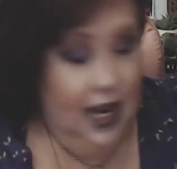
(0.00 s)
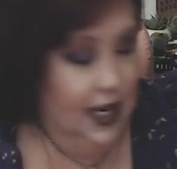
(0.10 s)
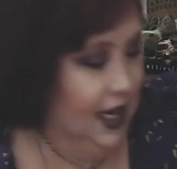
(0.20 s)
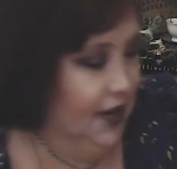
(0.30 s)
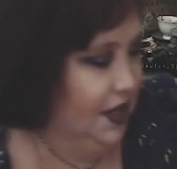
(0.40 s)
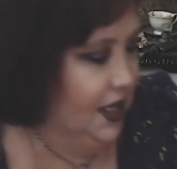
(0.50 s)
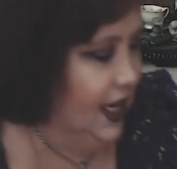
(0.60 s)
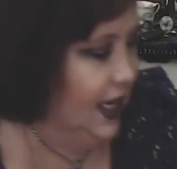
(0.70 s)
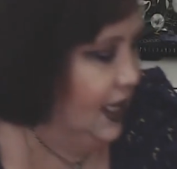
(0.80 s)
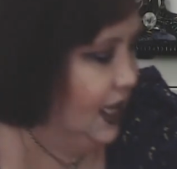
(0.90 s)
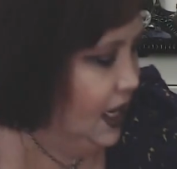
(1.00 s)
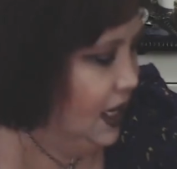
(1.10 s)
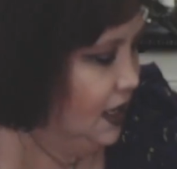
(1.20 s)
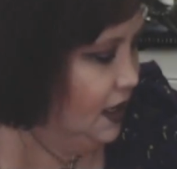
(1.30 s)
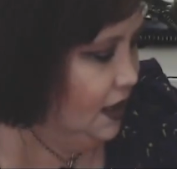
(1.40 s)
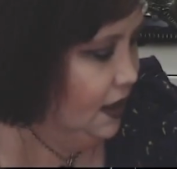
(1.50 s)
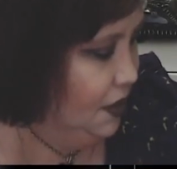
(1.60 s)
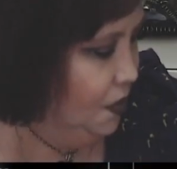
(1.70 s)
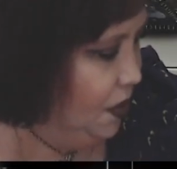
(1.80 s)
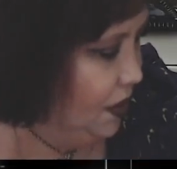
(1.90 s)
and everything. And
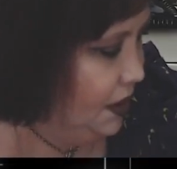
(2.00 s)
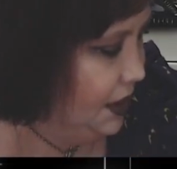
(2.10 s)
the World